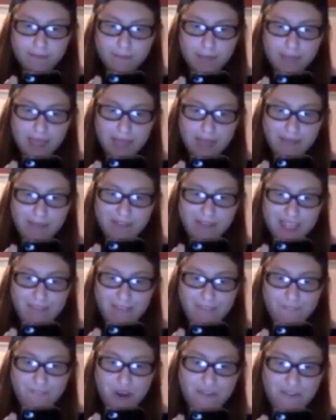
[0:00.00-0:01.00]

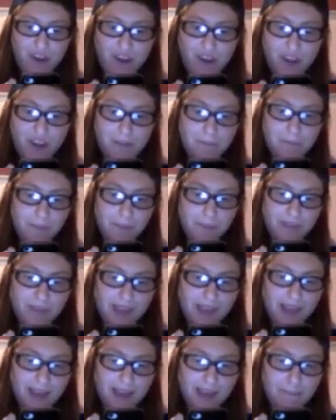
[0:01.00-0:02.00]
Maleficent Freefall,
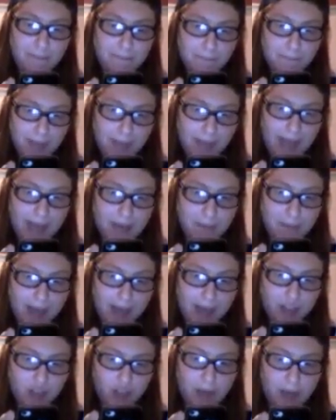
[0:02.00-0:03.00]
Cake
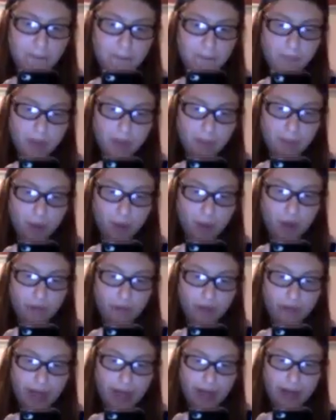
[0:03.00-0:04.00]
Bake Drop, The Book
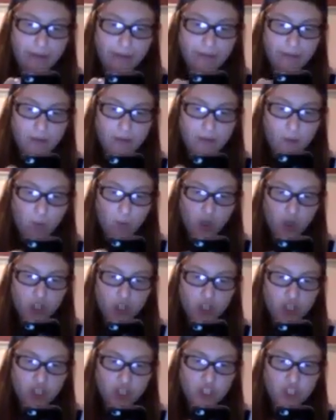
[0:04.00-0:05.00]
of Life,
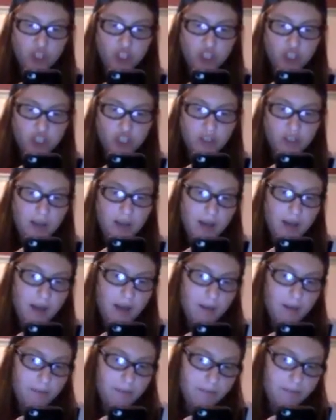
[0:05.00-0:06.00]
Word Search,
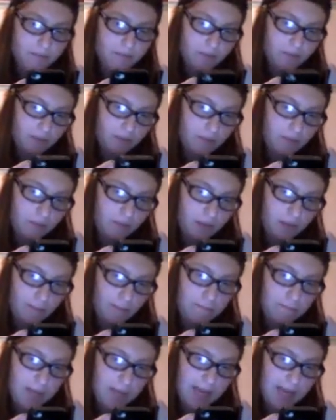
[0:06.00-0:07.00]

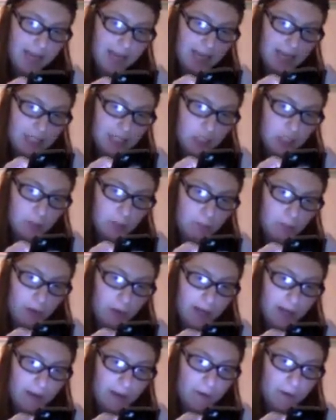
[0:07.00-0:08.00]
BS
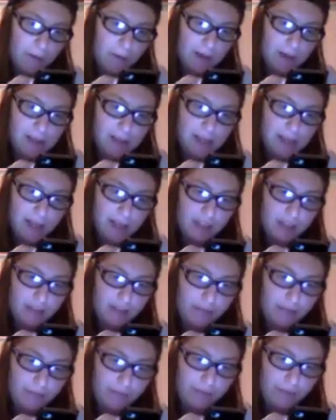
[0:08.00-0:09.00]
2.0,
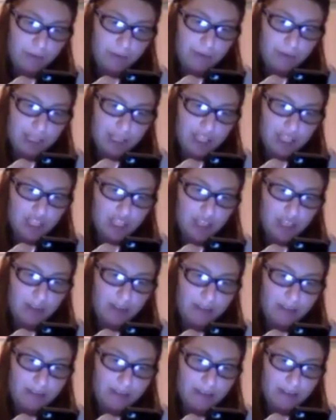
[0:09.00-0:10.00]
Fruit
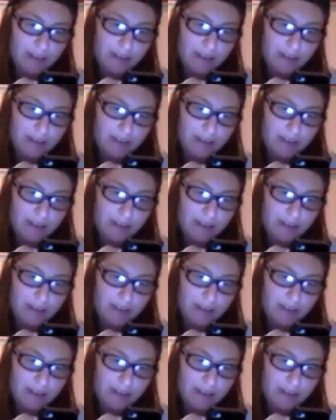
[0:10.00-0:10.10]
Ninja